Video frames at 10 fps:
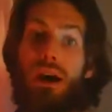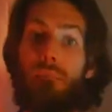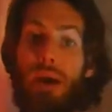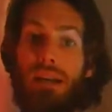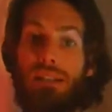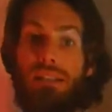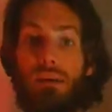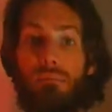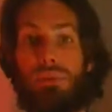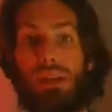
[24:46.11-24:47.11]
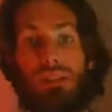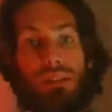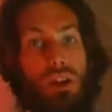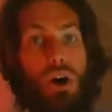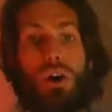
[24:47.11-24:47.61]
Back to that place
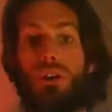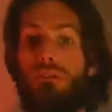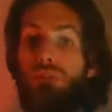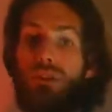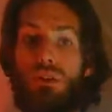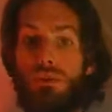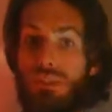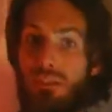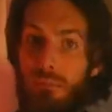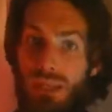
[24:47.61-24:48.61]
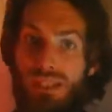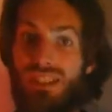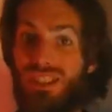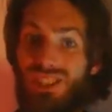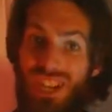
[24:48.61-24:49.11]
that all of your notes have been
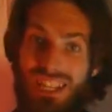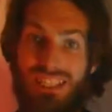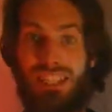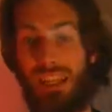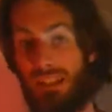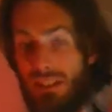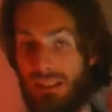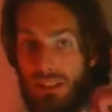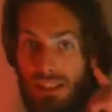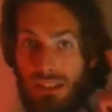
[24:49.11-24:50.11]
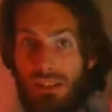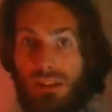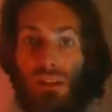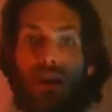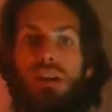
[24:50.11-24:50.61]
suggesting to the
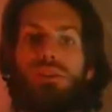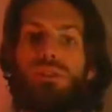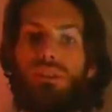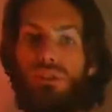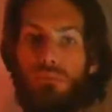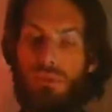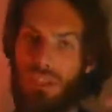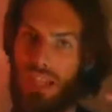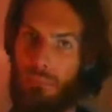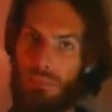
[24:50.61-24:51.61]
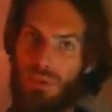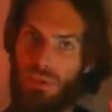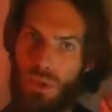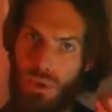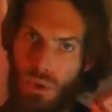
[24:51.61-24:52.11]
listener so that you could put that
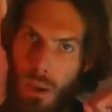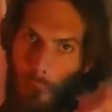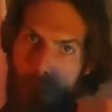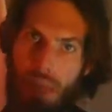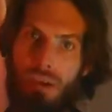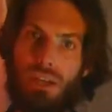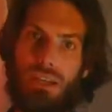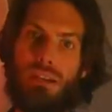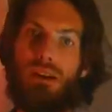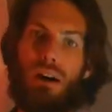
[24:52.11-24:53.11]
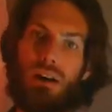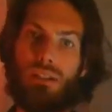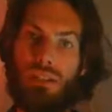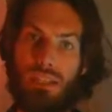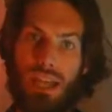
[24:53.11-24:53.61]
musical period
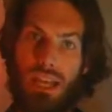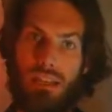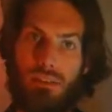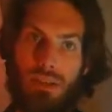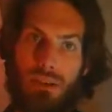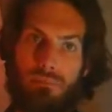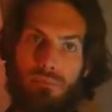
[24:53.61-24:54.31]
onto the end of it.